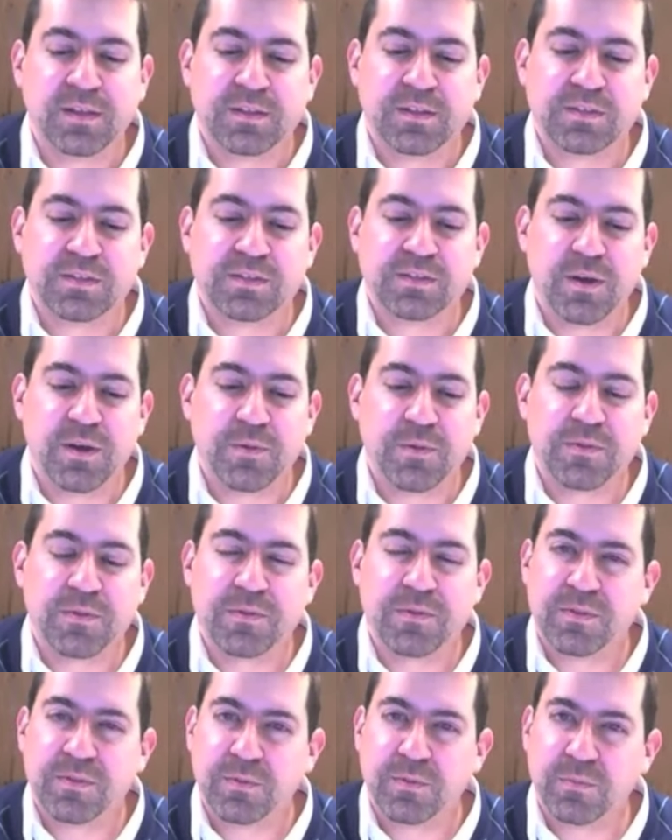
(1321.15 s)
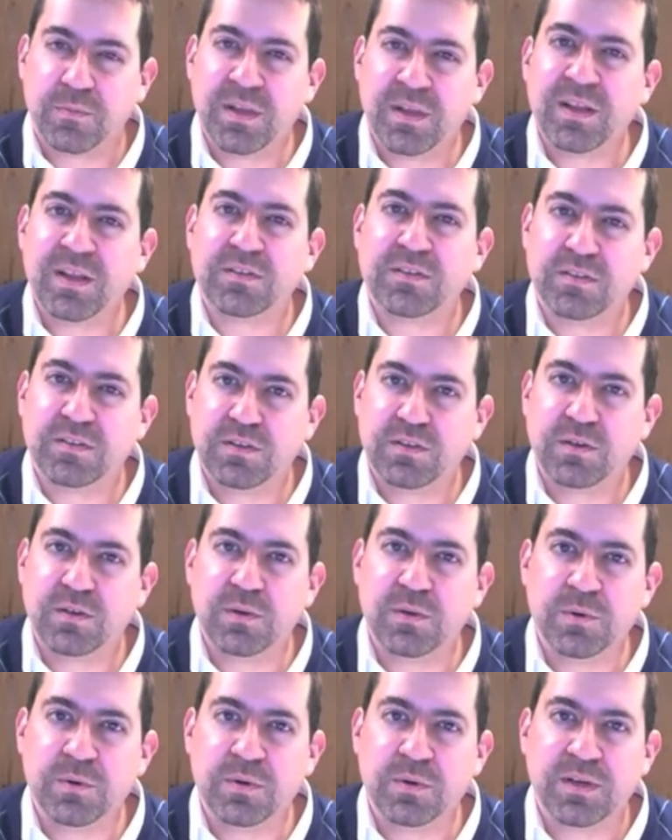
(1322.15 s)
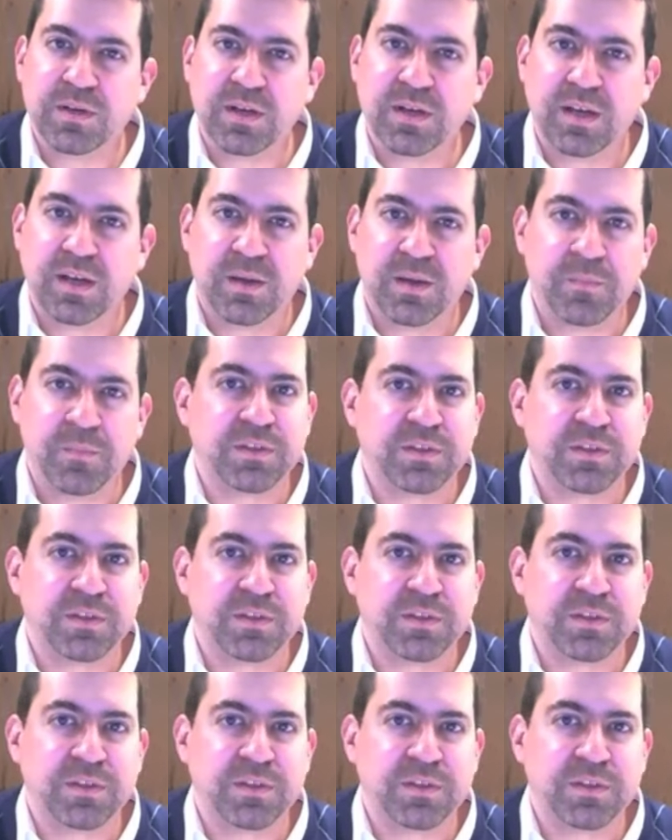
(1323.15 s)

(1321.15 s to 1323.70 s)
So we need to do a